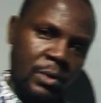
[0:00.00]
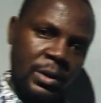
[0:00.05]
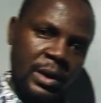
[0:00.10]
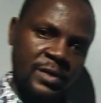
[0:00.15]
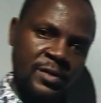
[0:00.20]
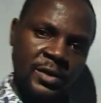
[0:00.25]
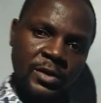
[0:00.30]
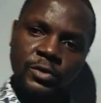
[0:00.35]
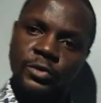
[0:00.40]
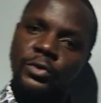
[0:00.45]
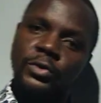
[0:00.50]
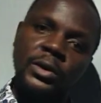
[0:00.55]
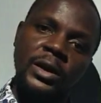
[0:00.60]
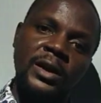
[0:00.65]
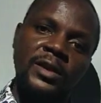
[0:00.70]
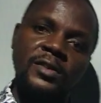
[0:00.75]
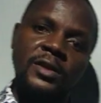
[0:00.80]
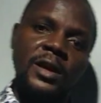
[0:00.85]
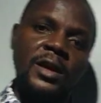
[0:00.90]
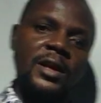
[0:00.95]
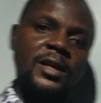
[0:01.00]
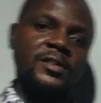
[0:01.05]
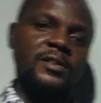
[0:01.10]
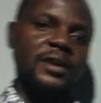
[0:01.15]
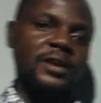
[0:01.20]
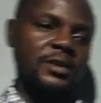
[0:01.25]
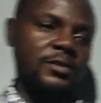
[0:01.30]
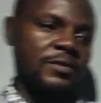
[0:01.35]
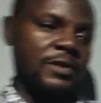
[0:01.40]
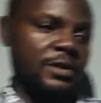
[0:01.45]
I will attend to you guys.
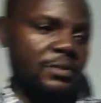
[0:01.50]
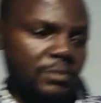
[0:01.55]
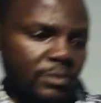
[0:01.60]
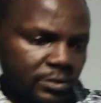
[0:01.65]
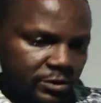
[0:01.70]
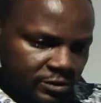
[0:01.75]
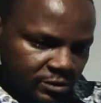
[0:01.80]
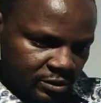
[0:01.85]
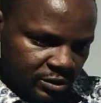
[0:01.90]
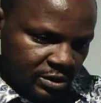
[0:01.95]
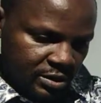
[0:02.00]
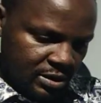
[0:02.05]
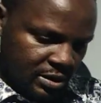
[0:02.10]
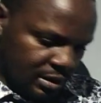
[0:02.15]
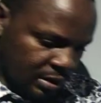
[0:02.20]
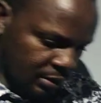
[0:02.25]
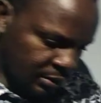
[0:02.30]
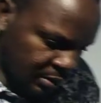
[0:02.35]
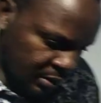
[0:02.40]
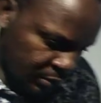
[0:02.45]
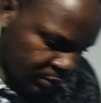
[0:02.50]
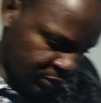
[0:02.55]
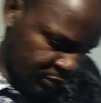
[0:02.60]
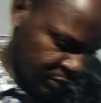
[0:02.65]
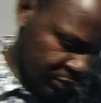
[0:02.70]
Thank you very much, and I